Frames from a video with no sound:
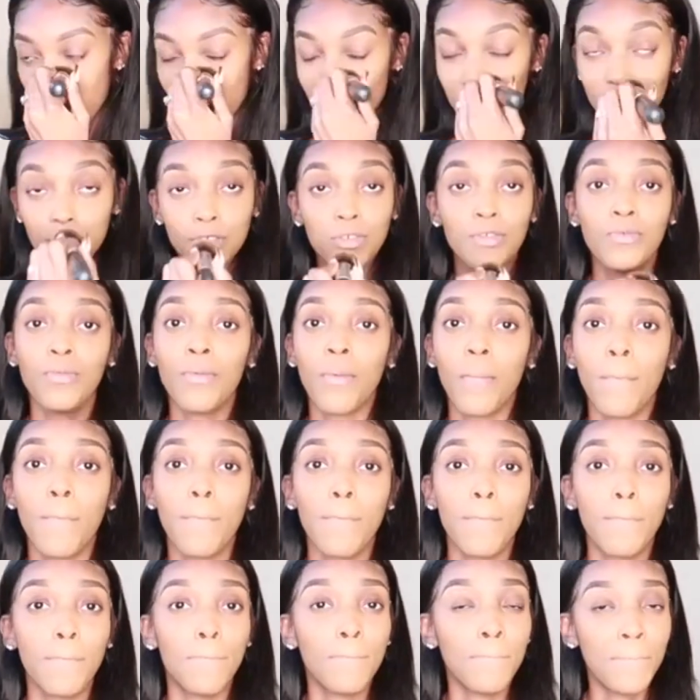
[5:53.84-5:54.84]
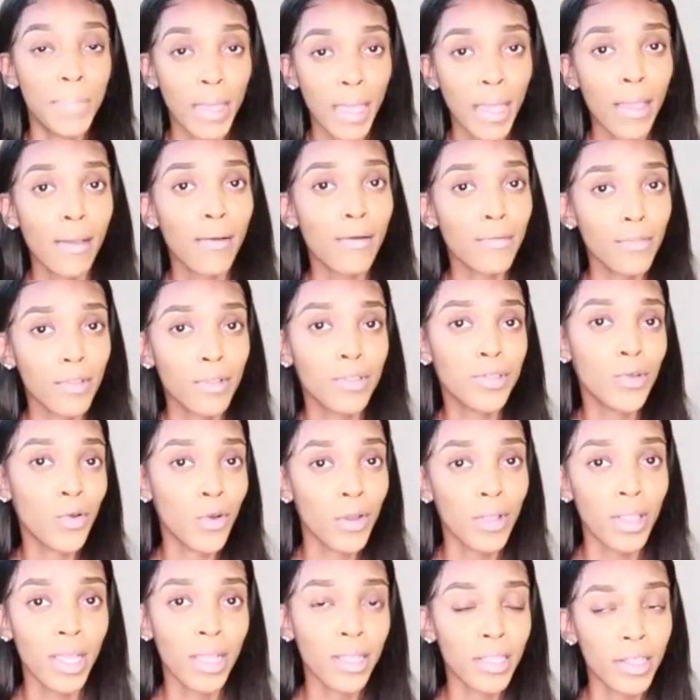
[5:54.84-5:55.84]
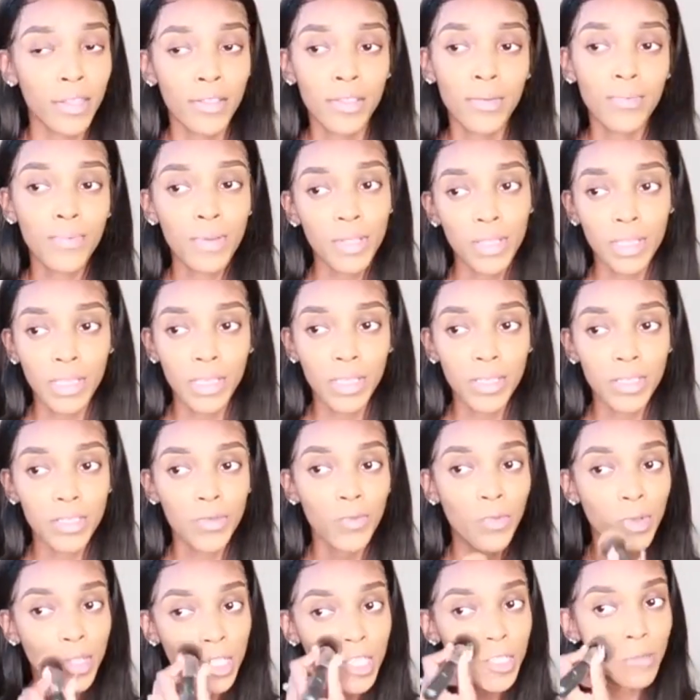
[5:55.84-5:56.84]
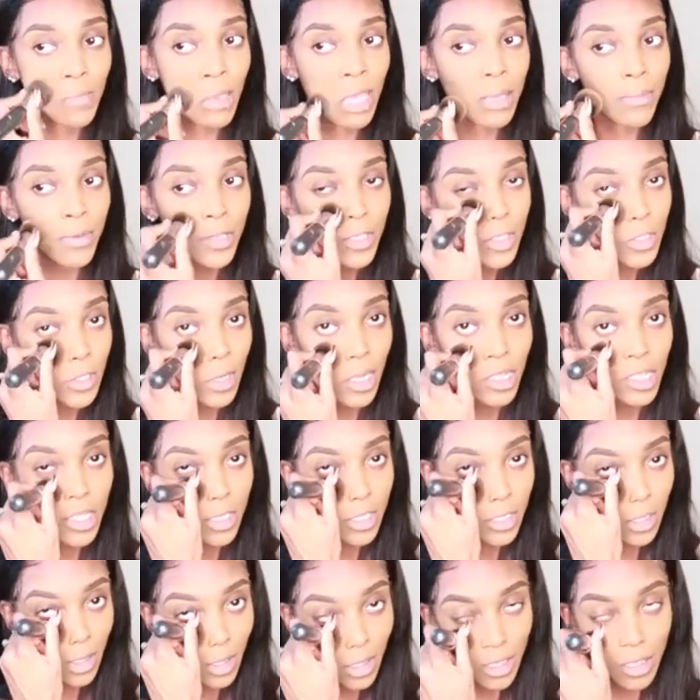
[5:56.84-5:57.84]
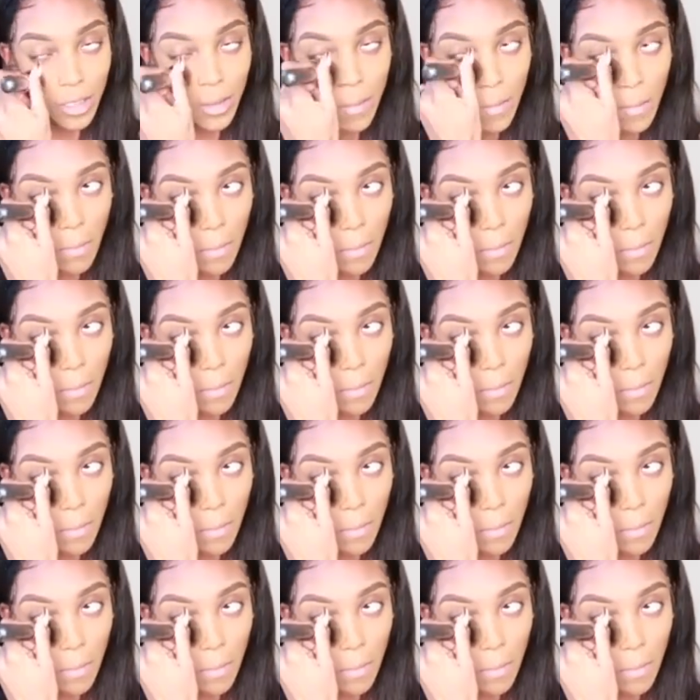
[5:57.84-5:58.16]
to bang on the door like they're the police when this baby is trying to sleep.